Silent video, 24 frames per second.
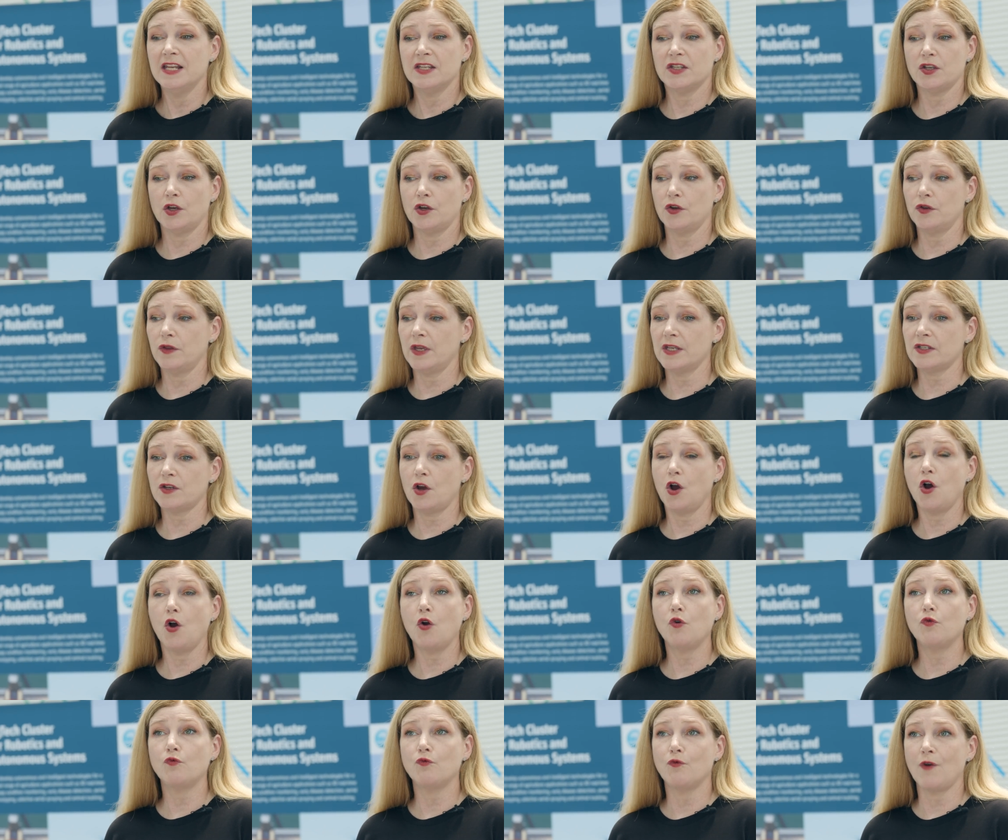So there's a
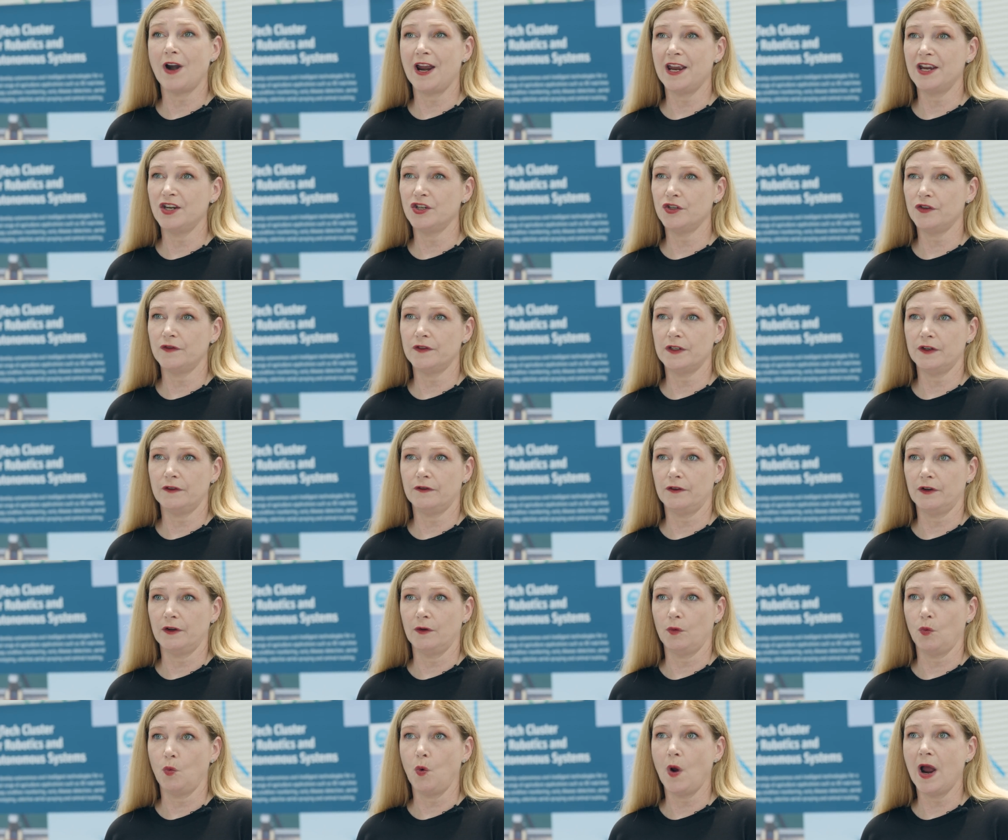whole range of
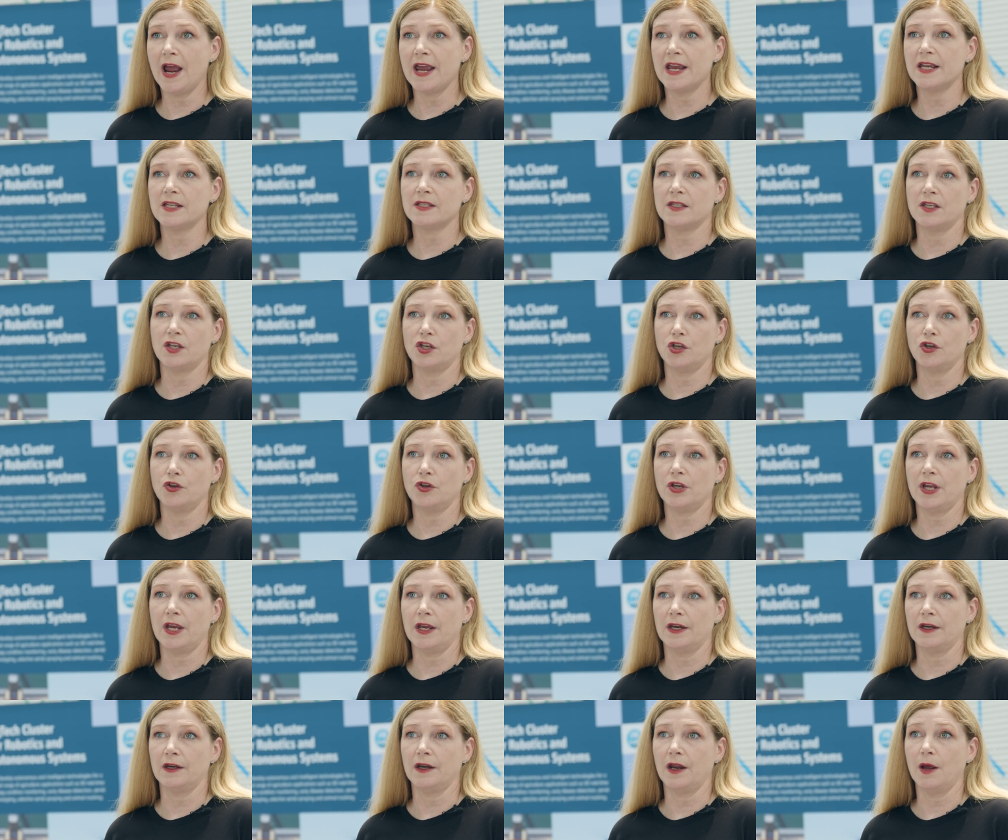different ways that you
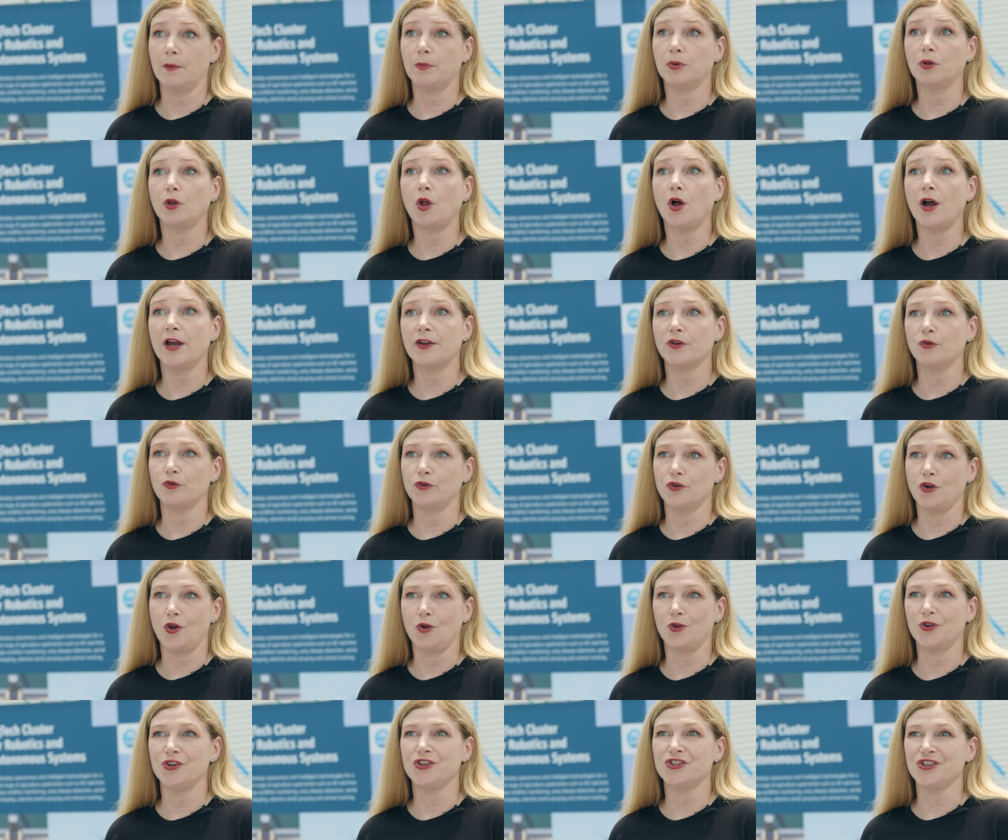can apply your
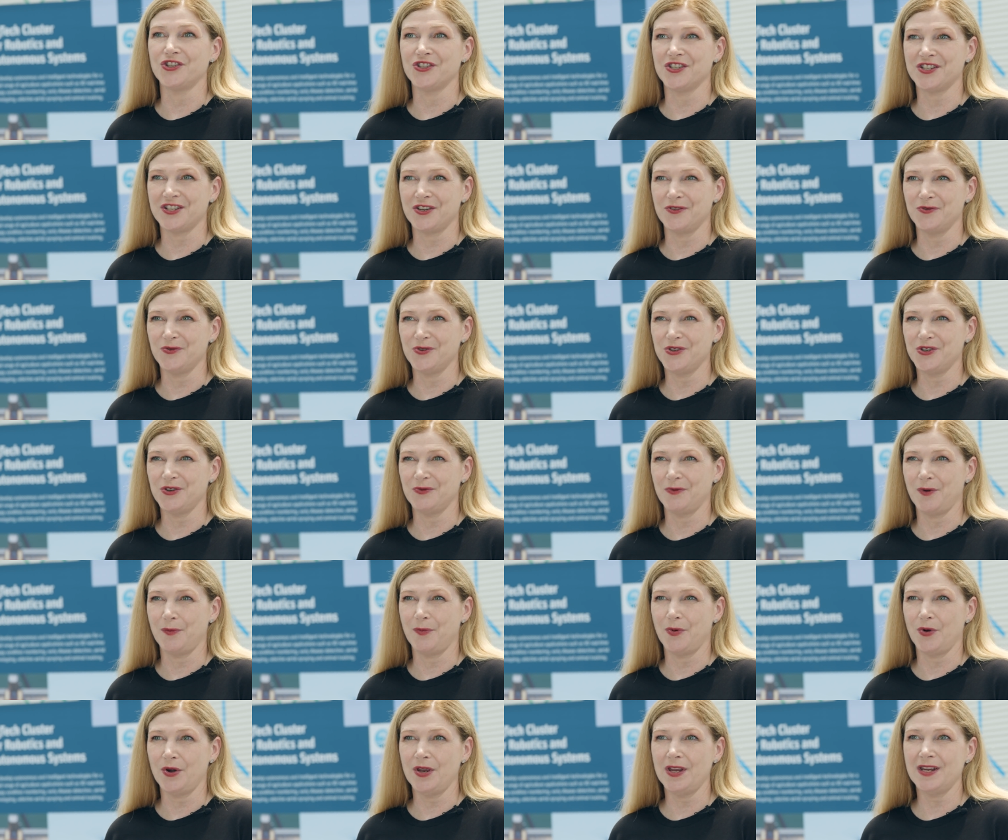knowledge and skills to
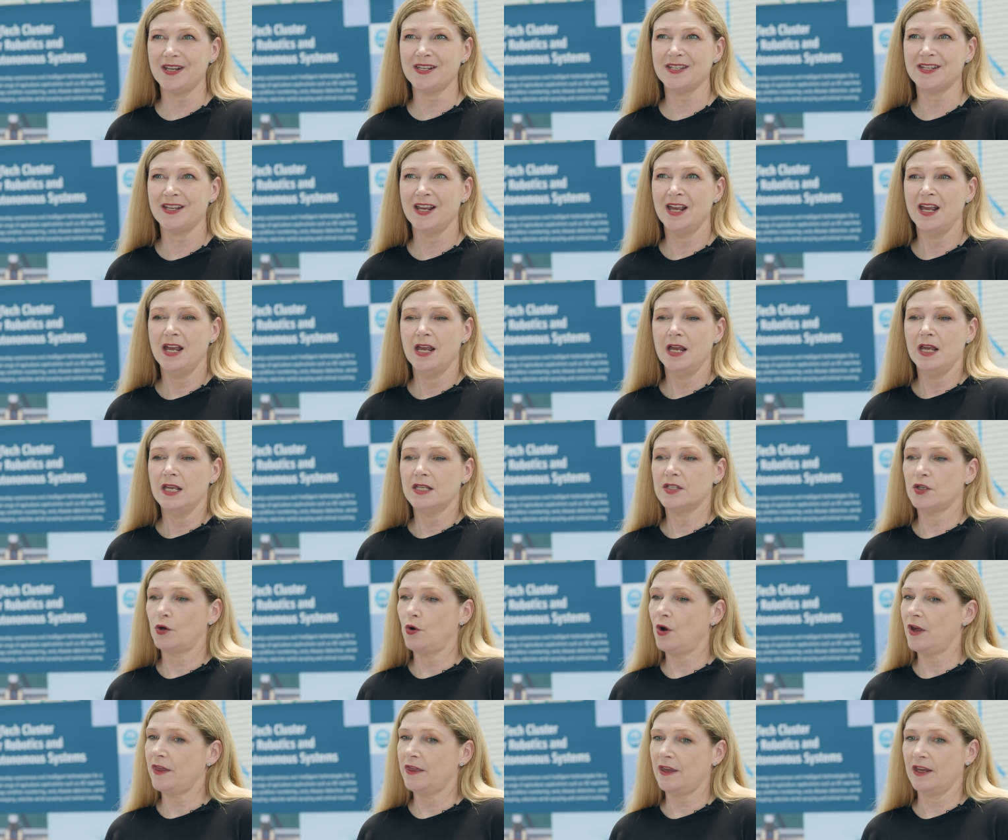robotics. So I